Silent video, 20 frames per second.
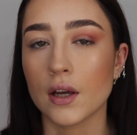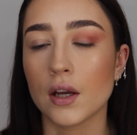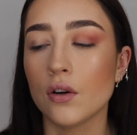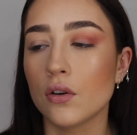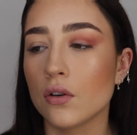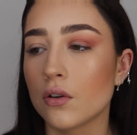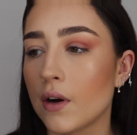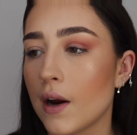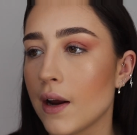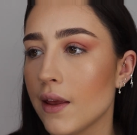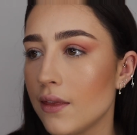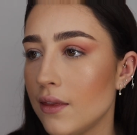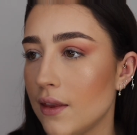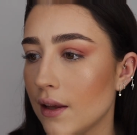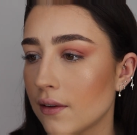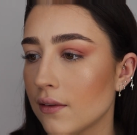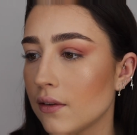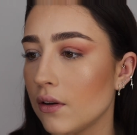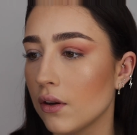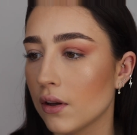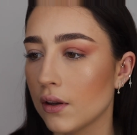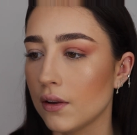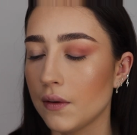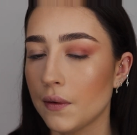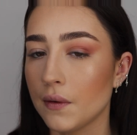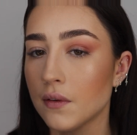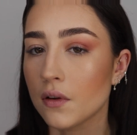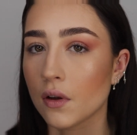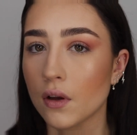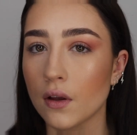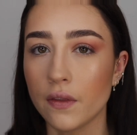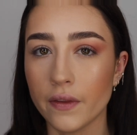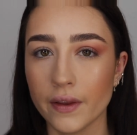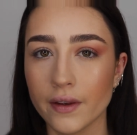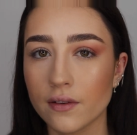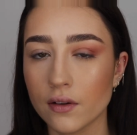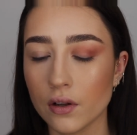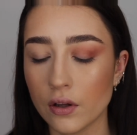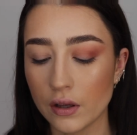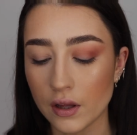I can create this look and this look and
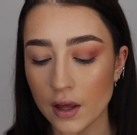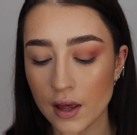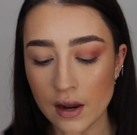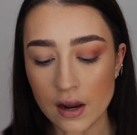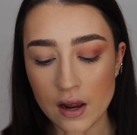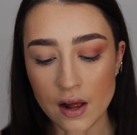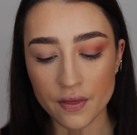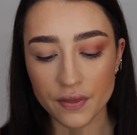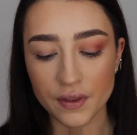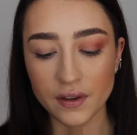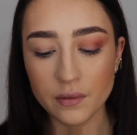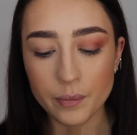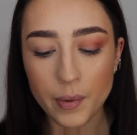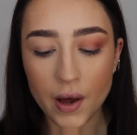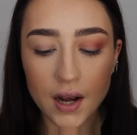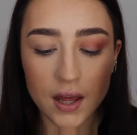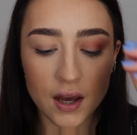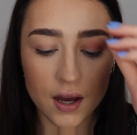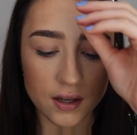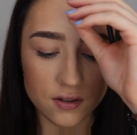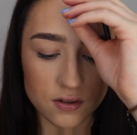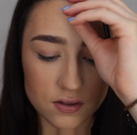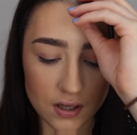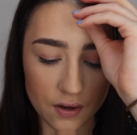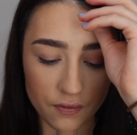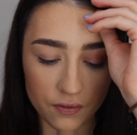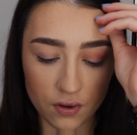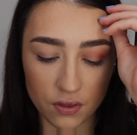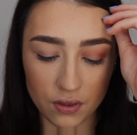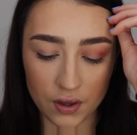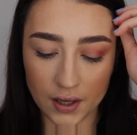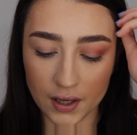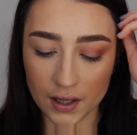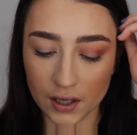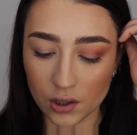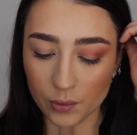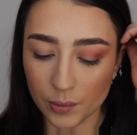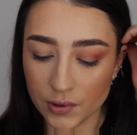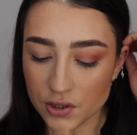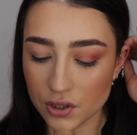this look. This palette I just have to think a
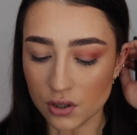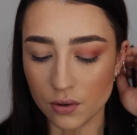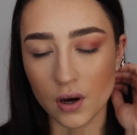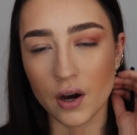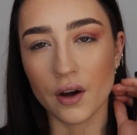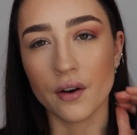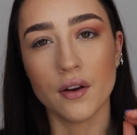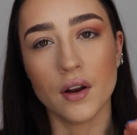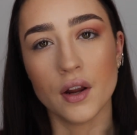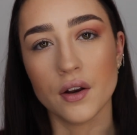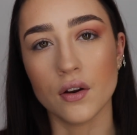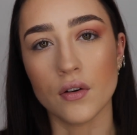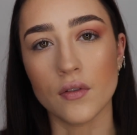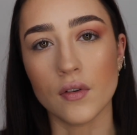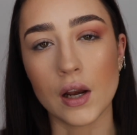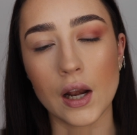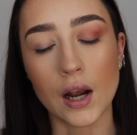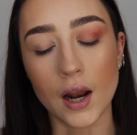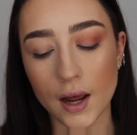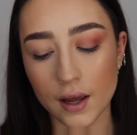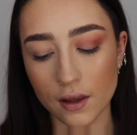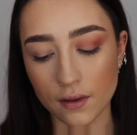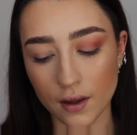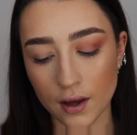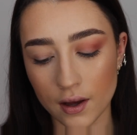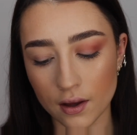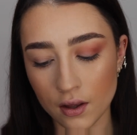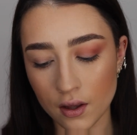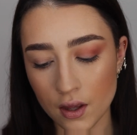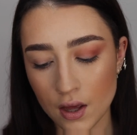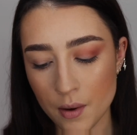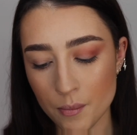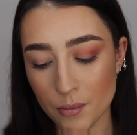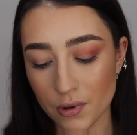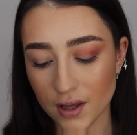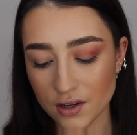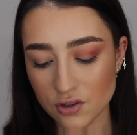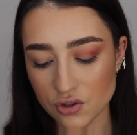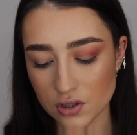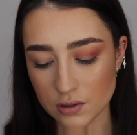little bit too hard, and I don't really like that, but
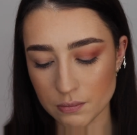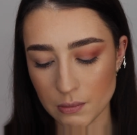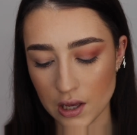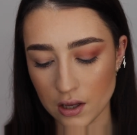that's just